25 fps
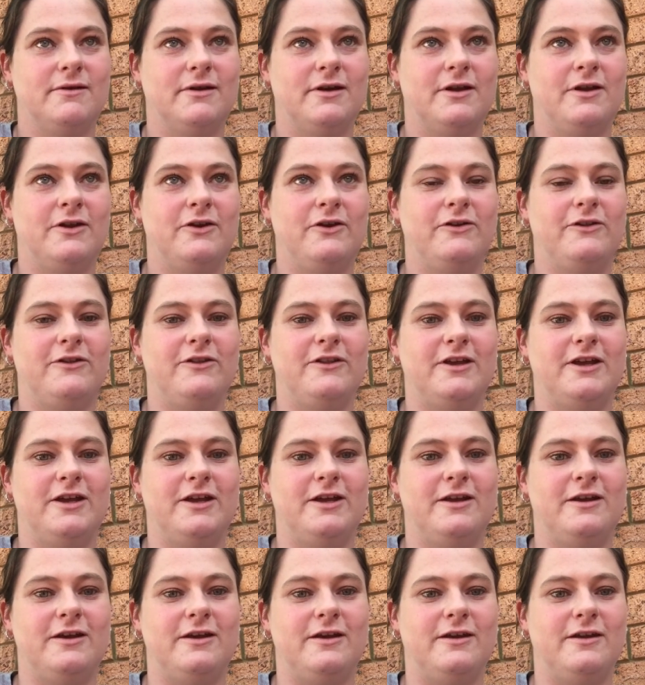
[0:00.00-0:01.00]
I know
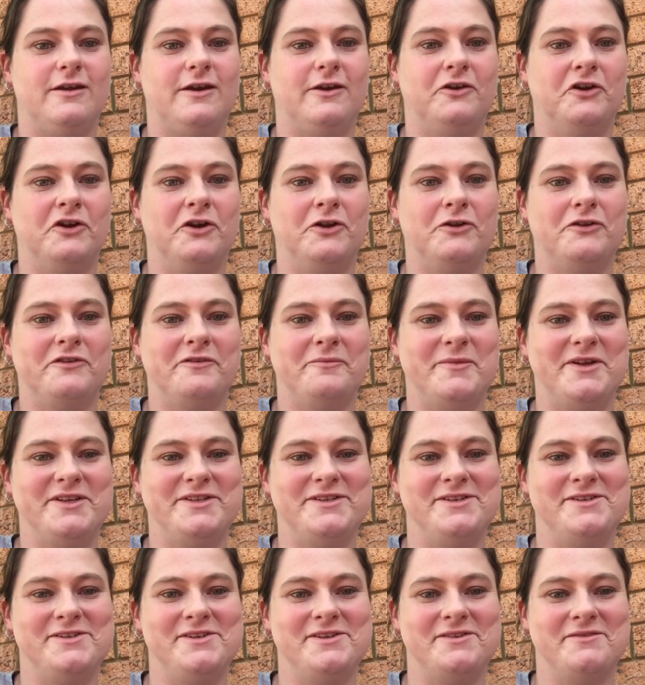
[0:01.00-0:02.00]
that I got a lot of
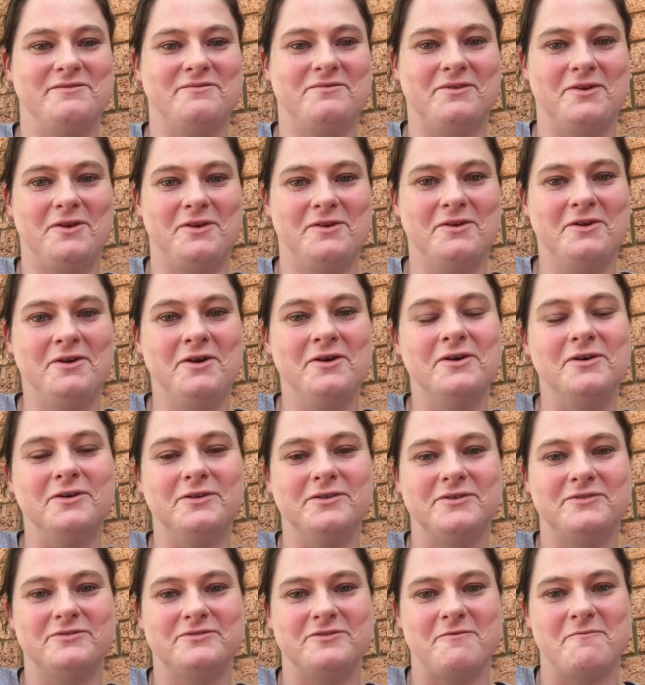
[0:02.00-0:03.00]
messages and phone
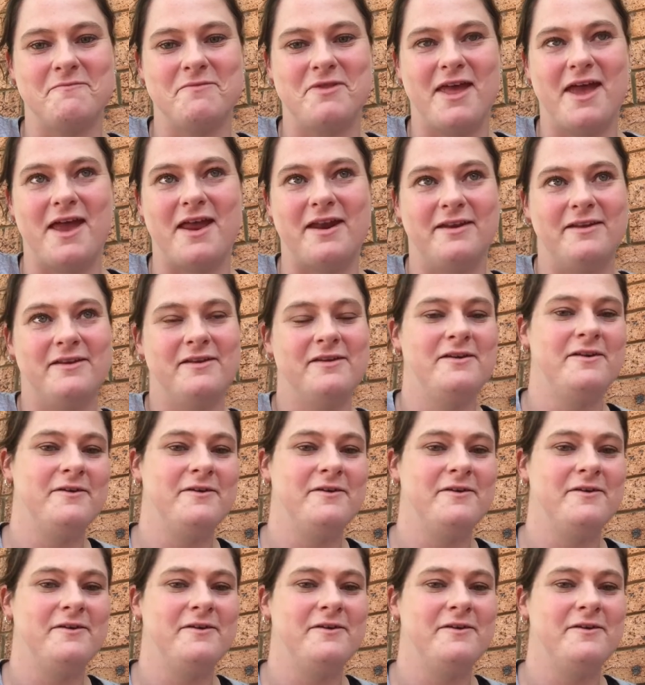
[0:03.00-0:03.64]
calls from that